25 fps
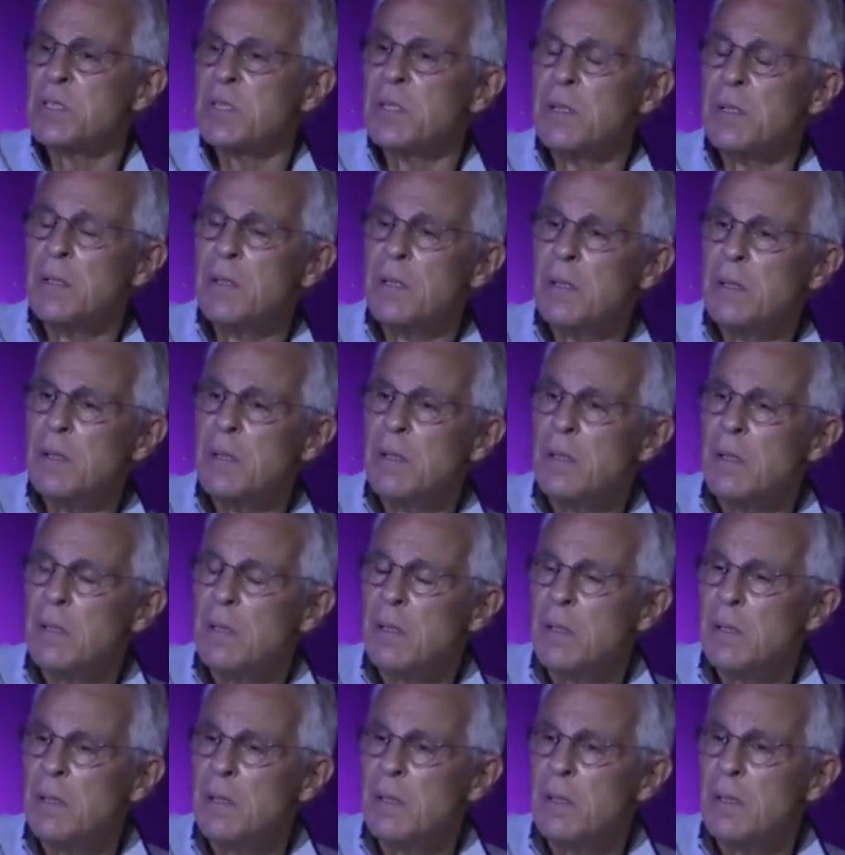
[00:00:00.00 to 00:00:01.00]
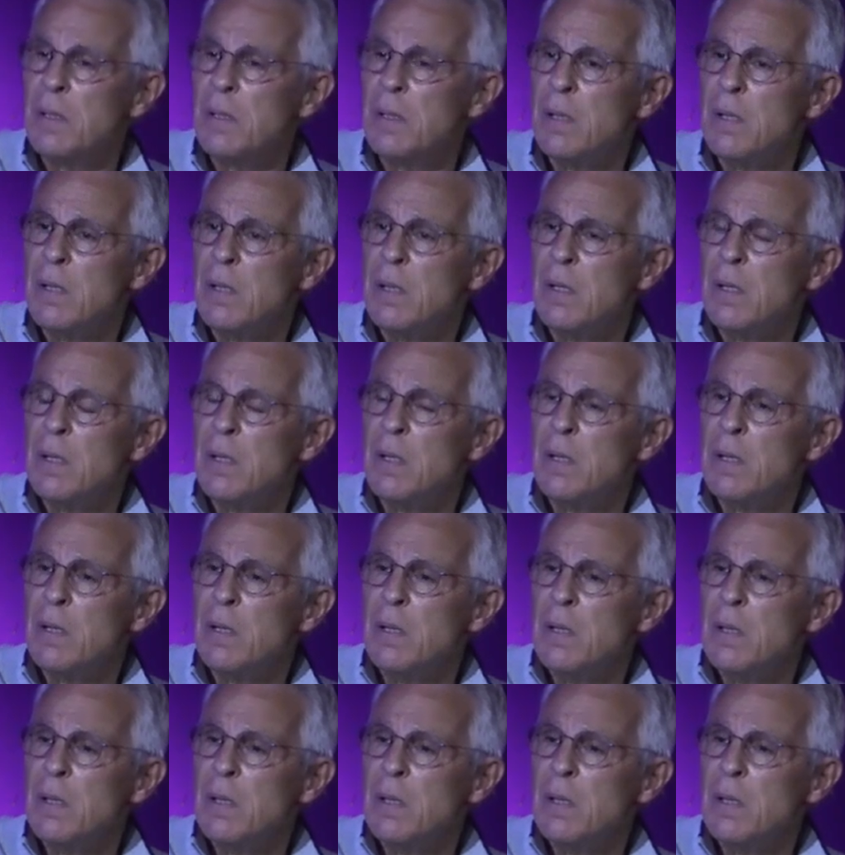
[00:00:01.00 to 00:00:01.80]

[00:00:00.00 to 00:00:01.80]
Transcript: Nothing is said.